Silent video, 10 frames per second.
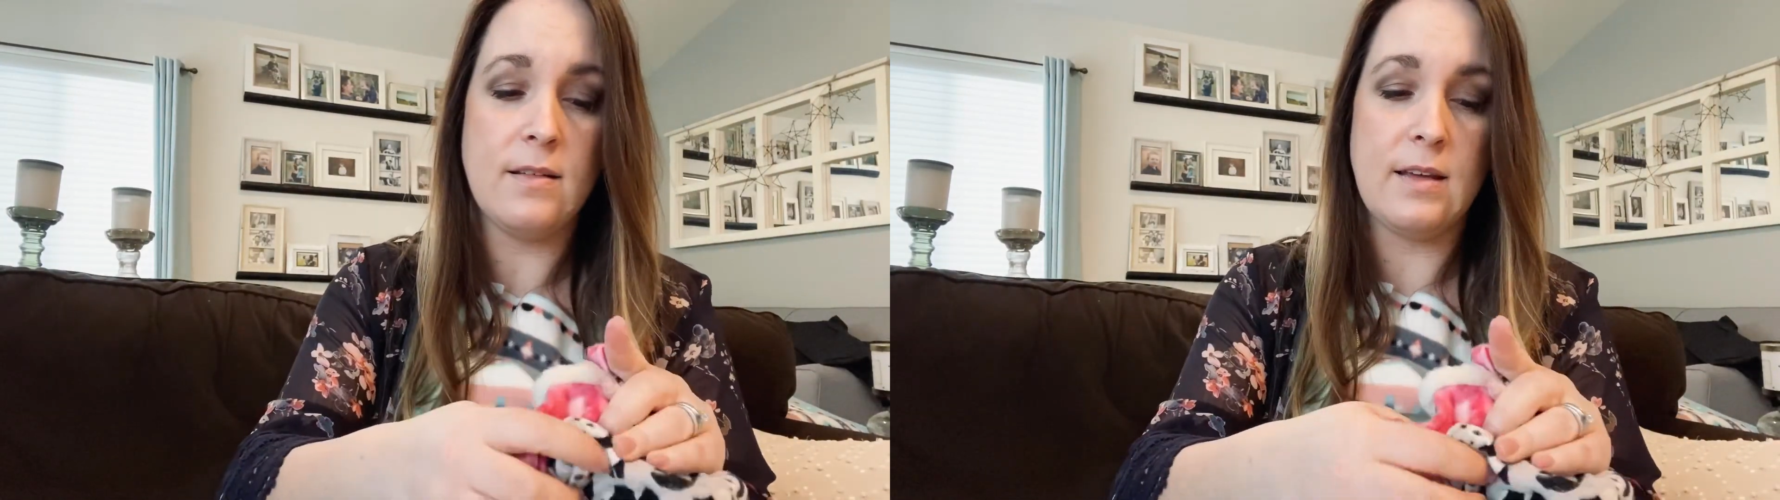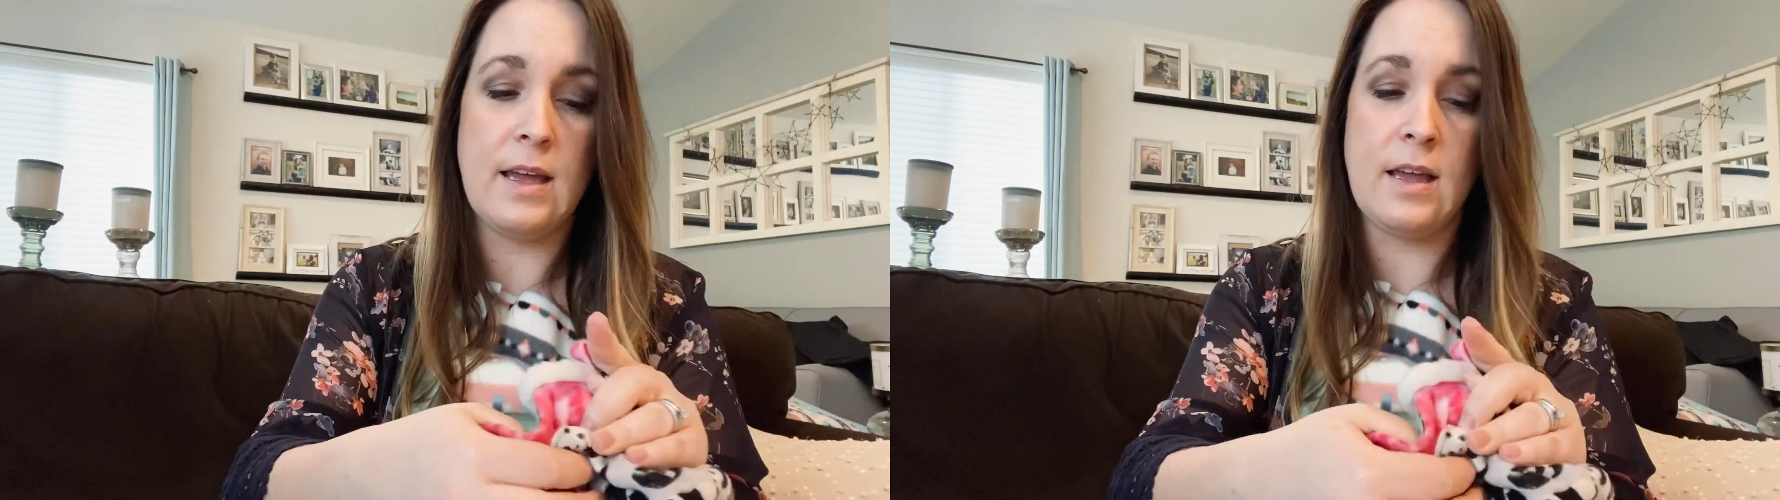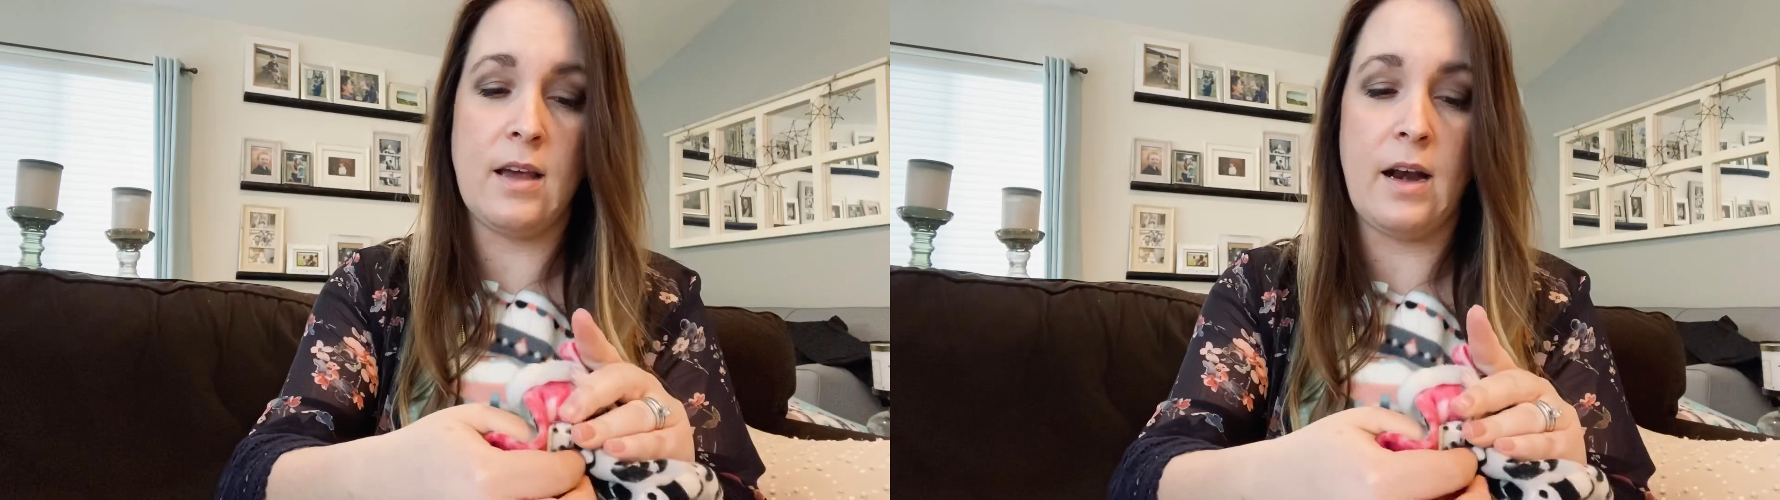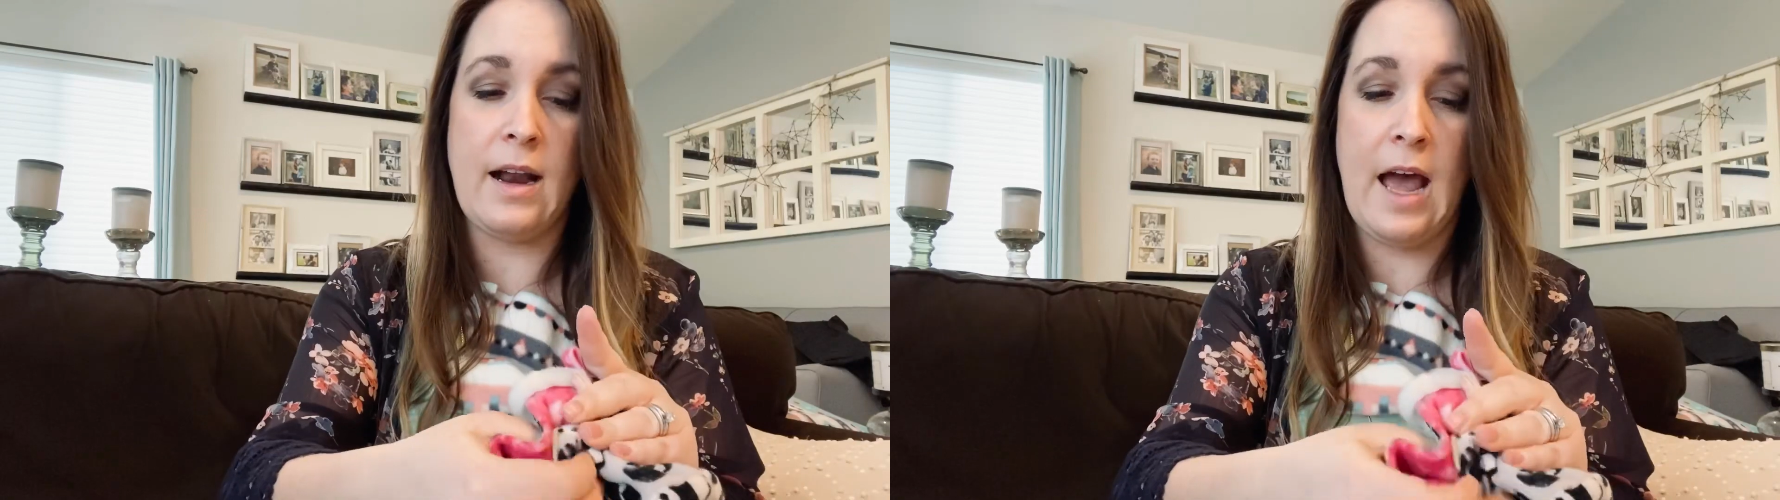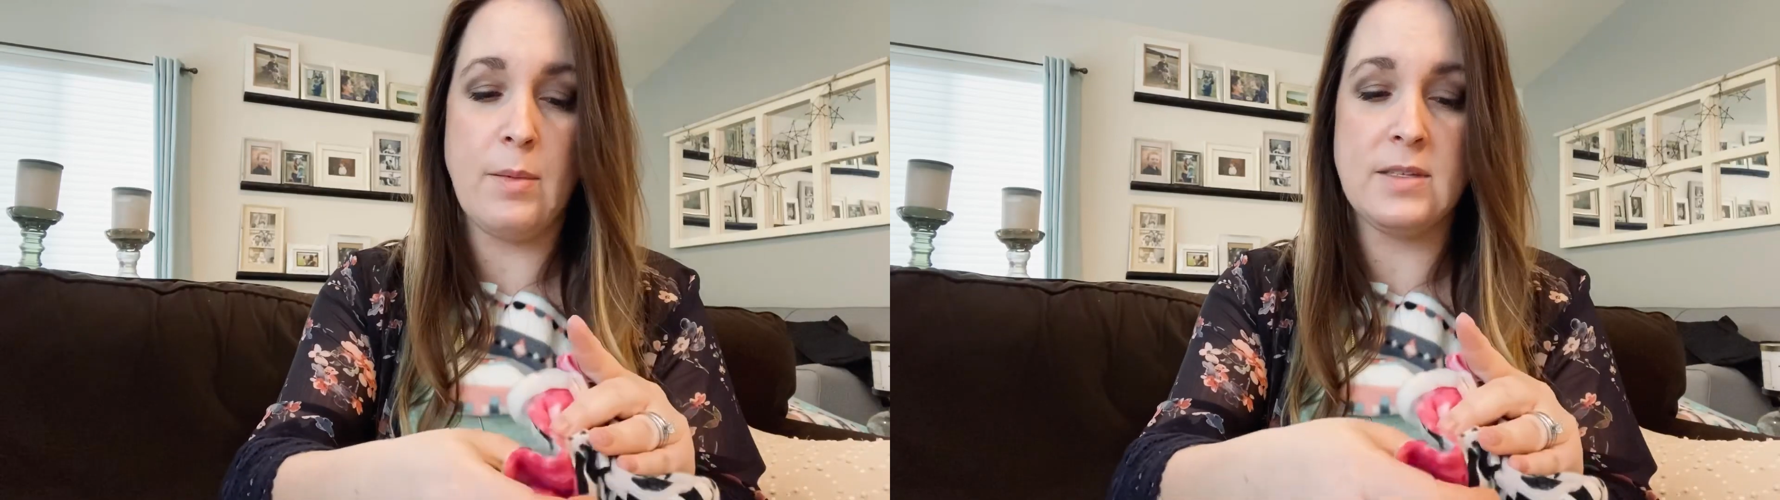and got an
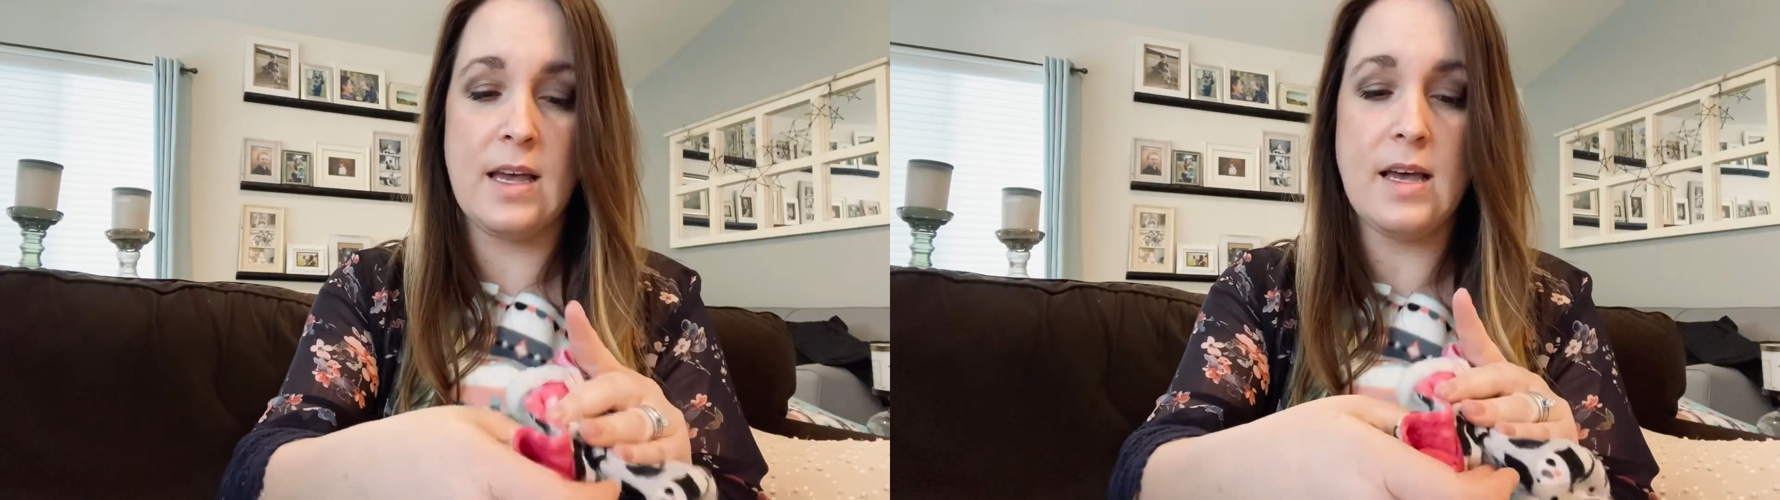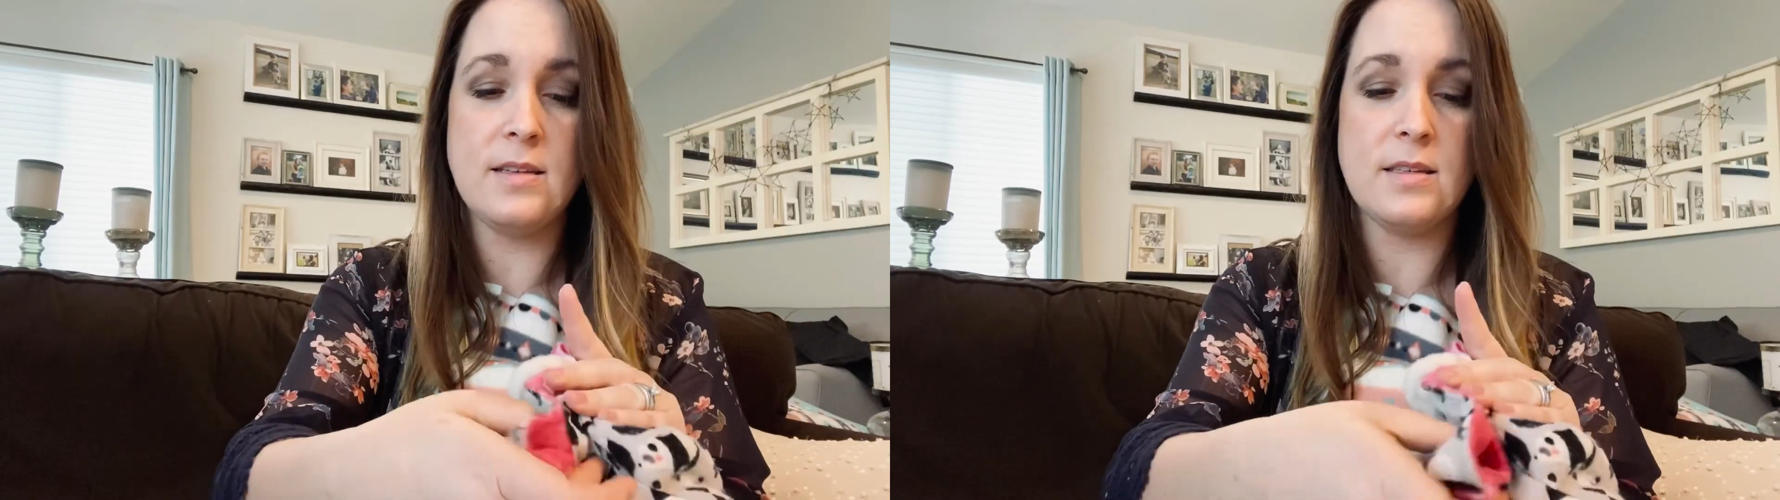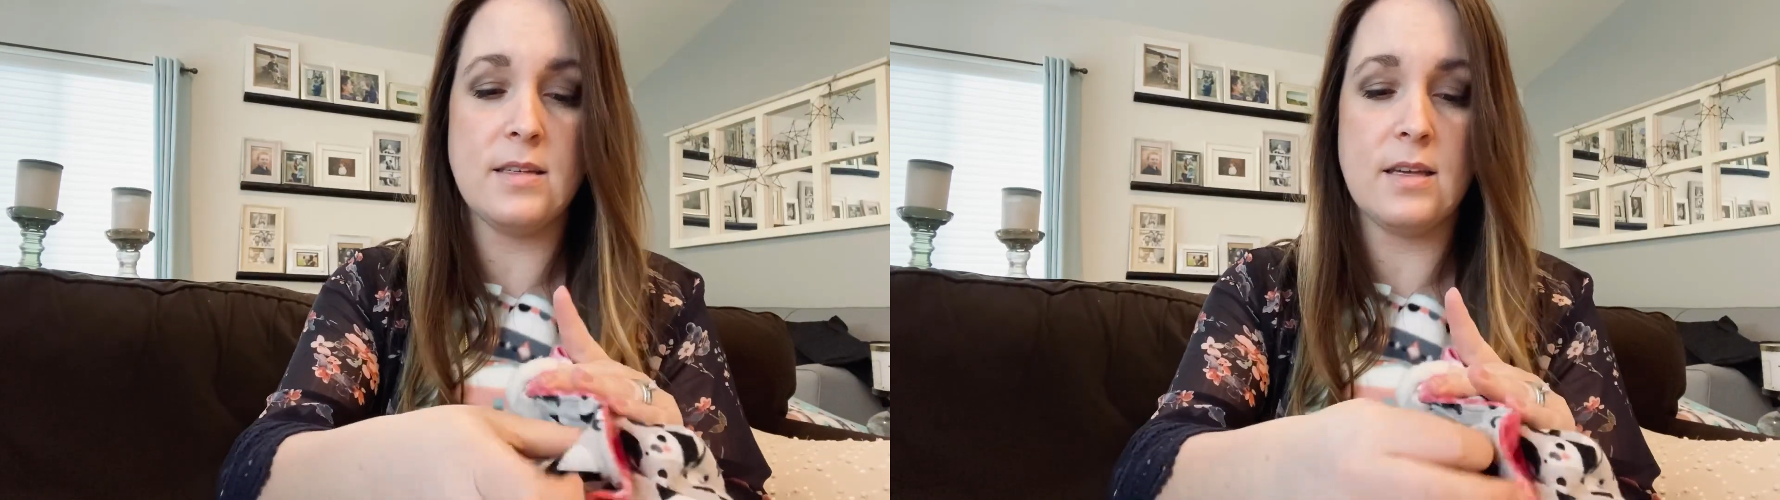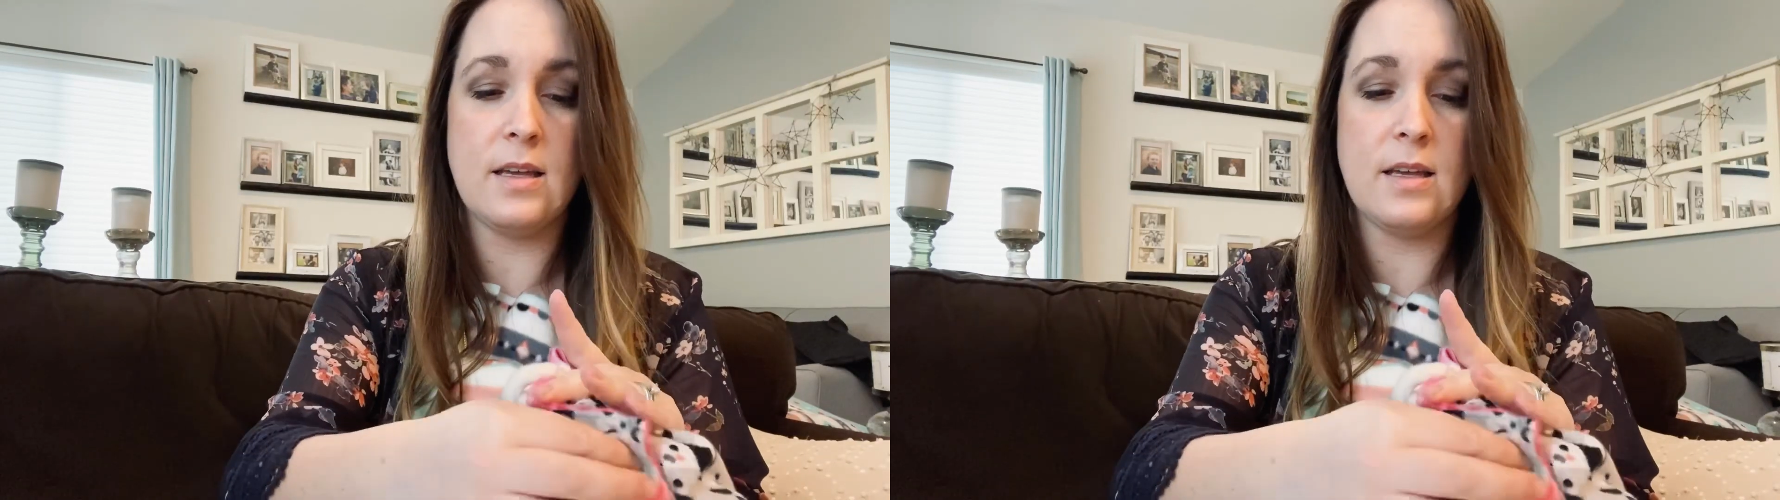abscess,